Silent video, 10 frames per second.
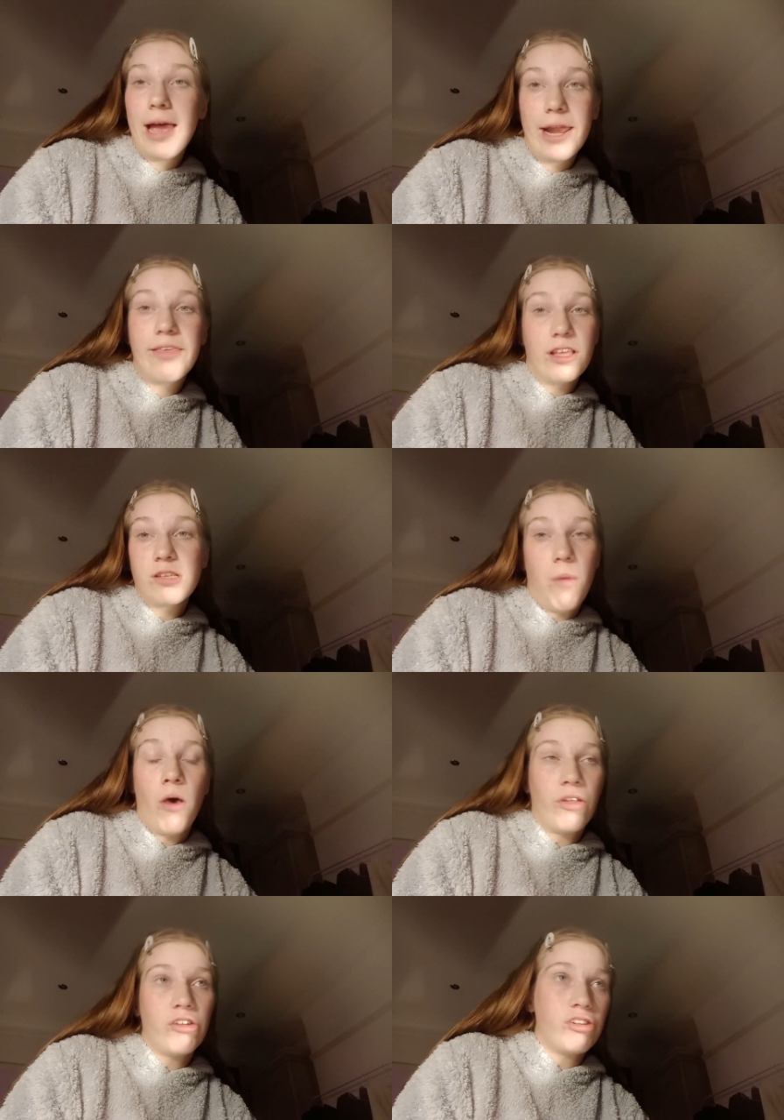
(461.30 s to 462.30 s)
Anything to
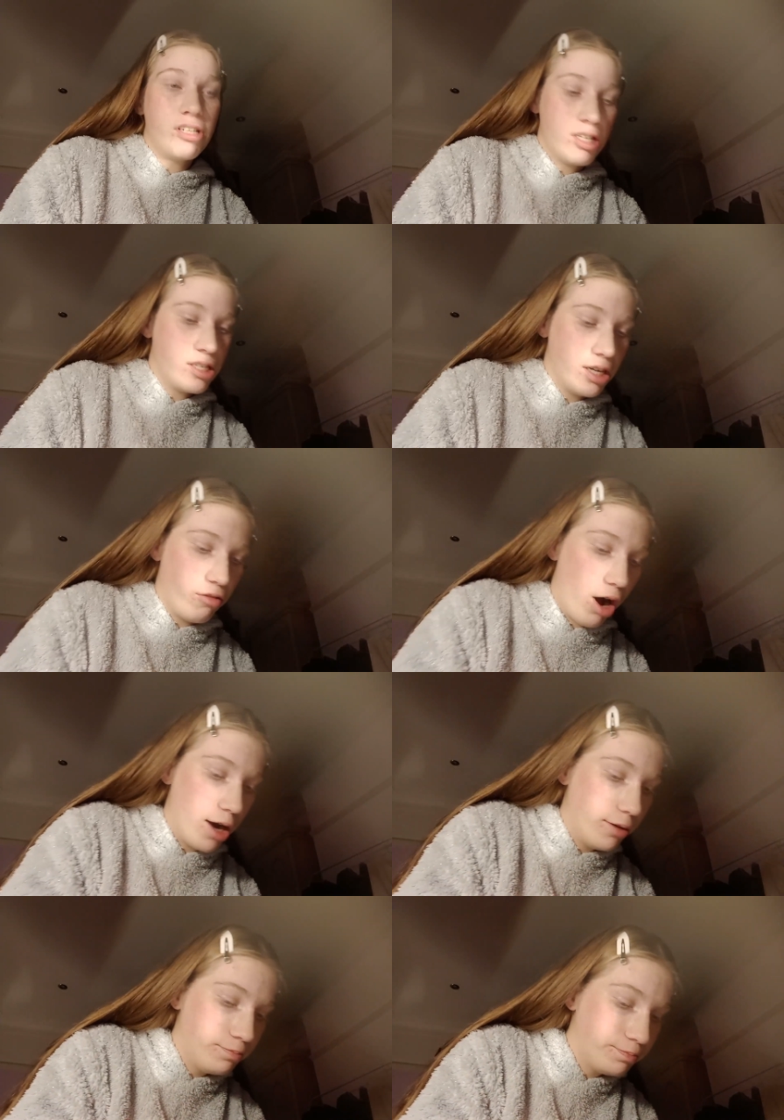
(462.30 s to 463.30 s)
pass, as you can see, right?